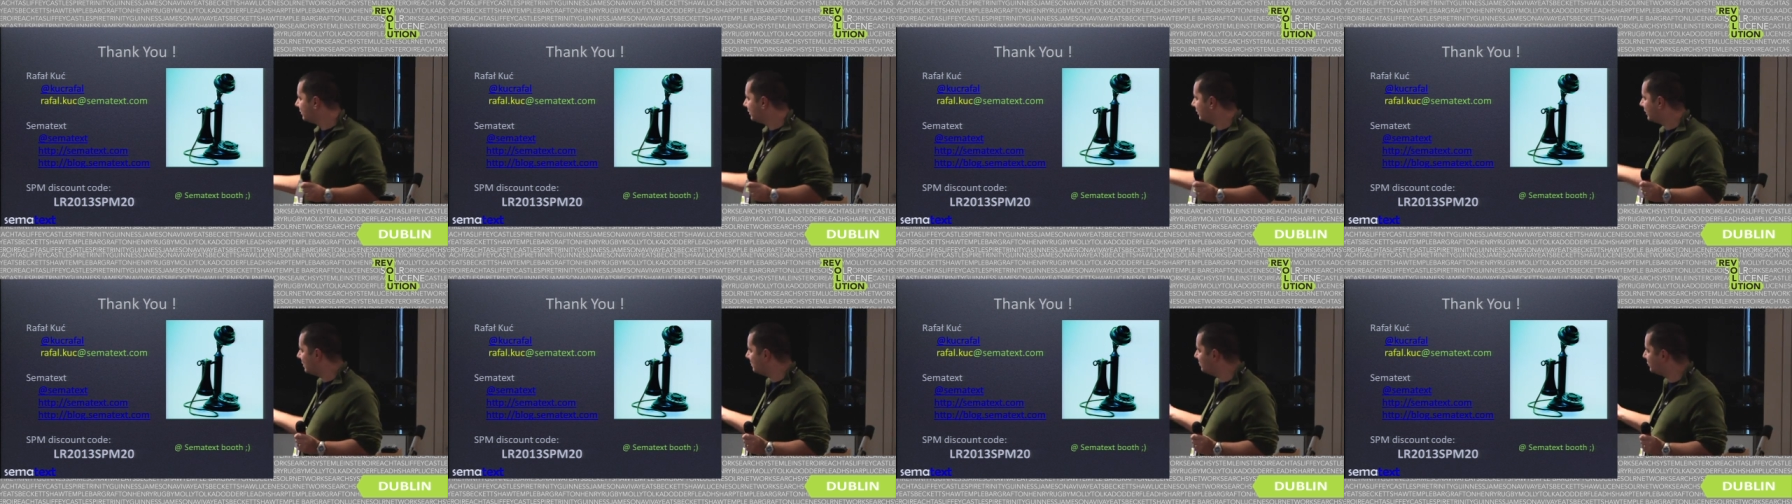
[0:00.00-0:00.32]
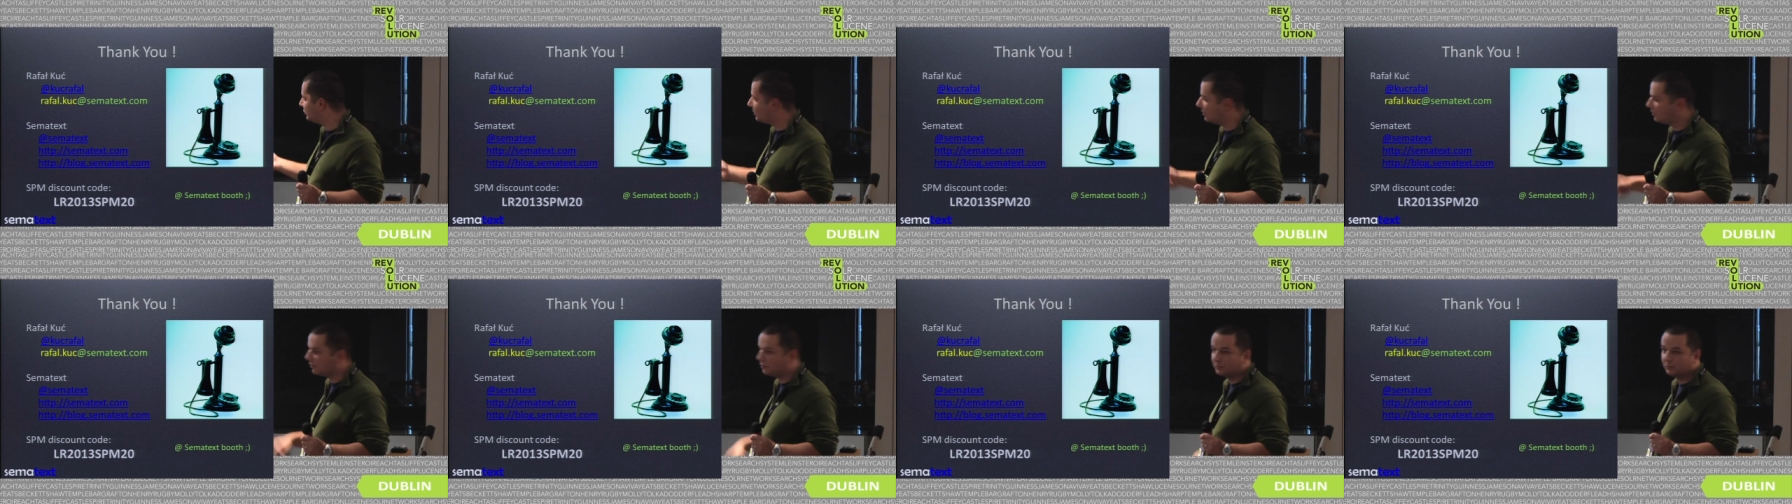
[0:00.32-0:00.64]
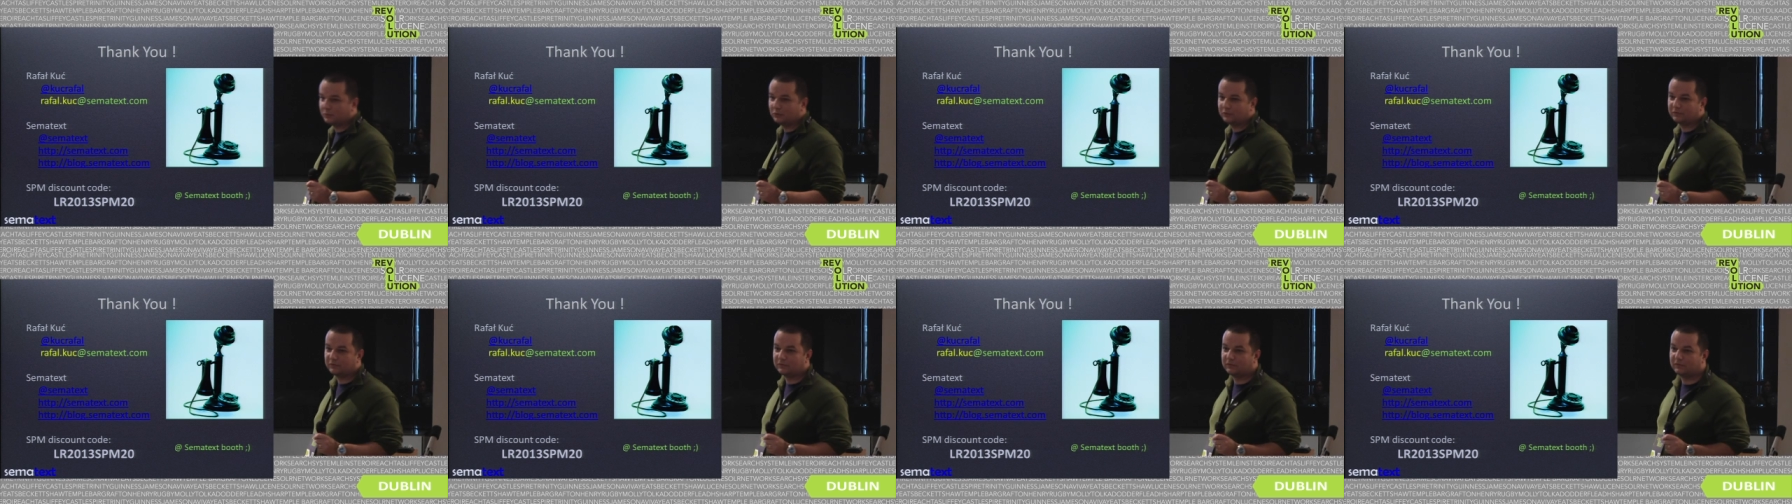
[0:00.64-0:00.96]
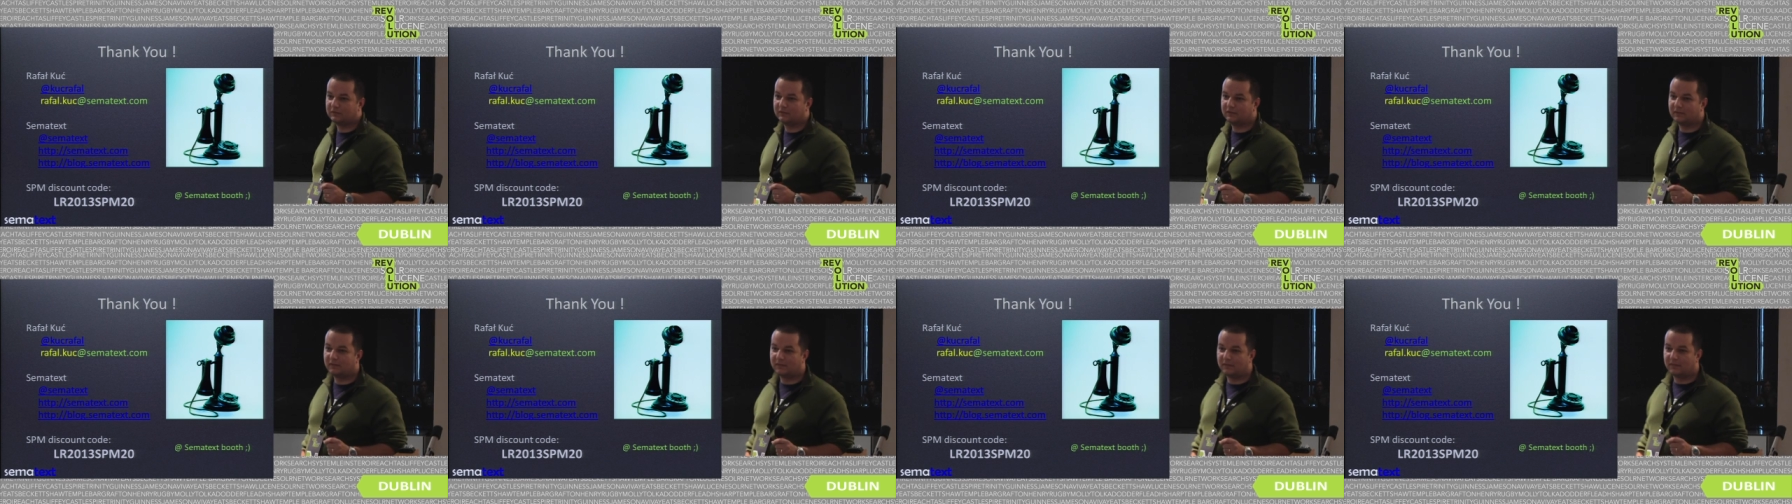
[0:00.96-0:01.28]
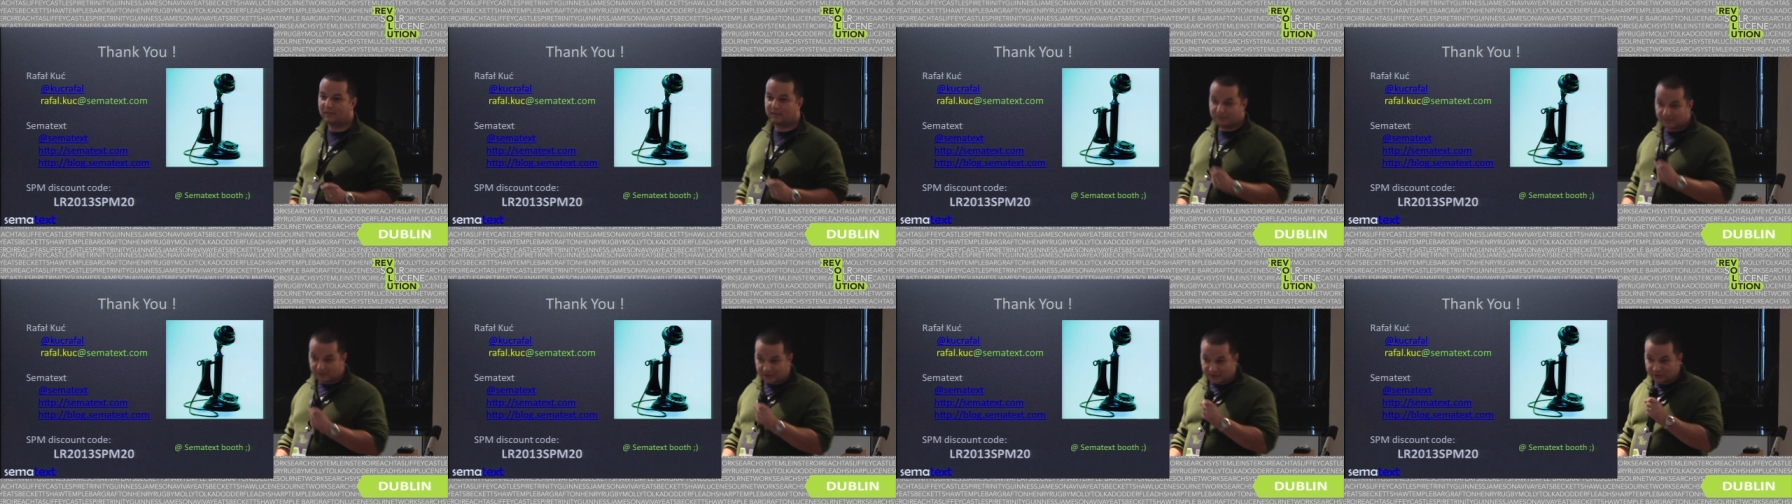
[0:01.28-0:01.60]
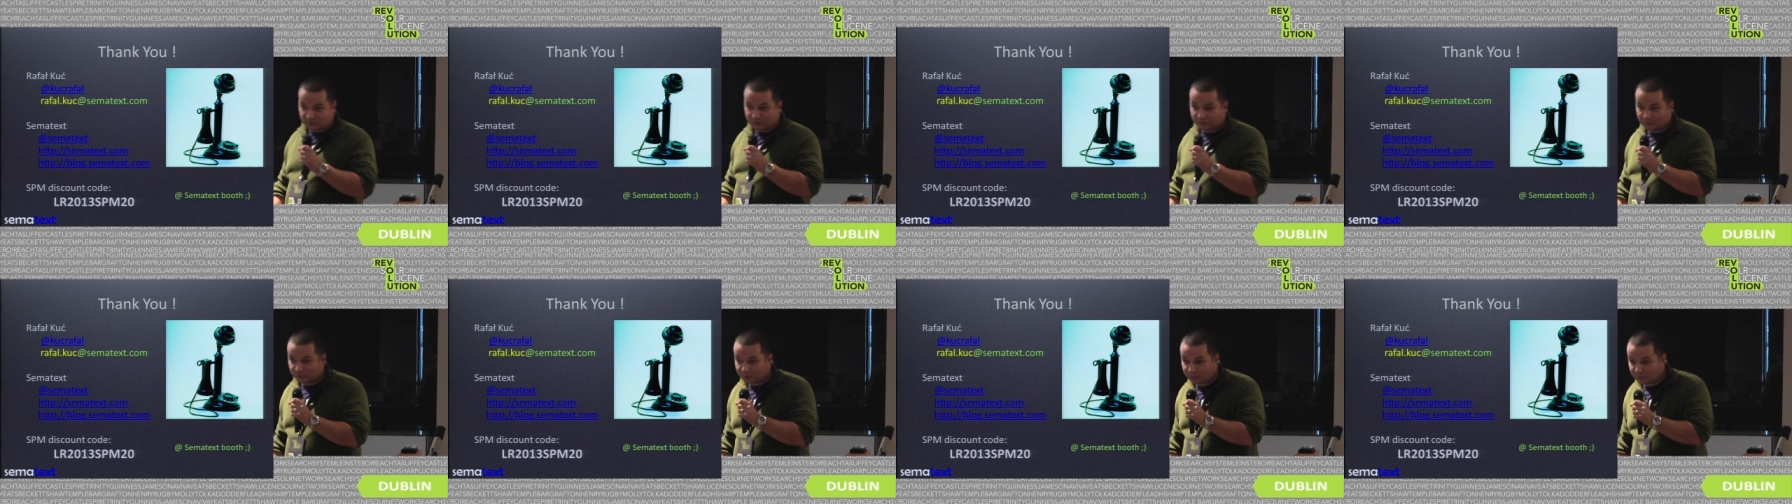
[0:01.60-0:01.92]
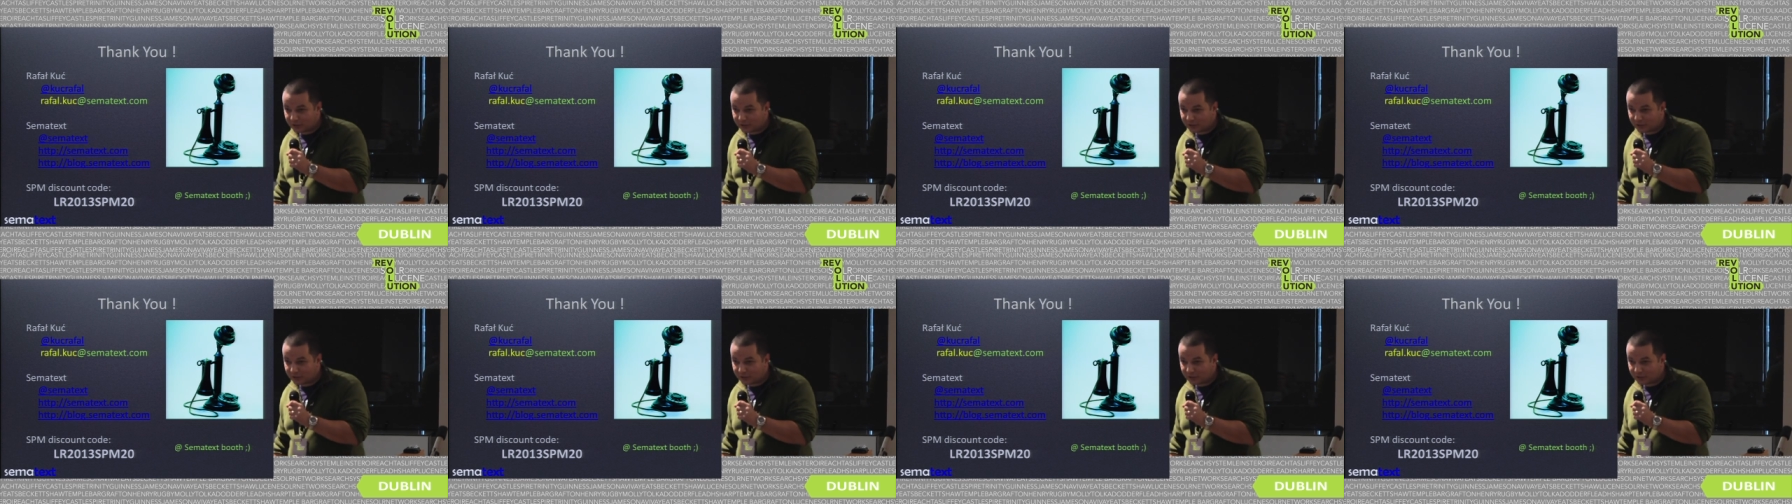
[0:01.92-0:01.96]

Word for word: come to our booth. Thank you very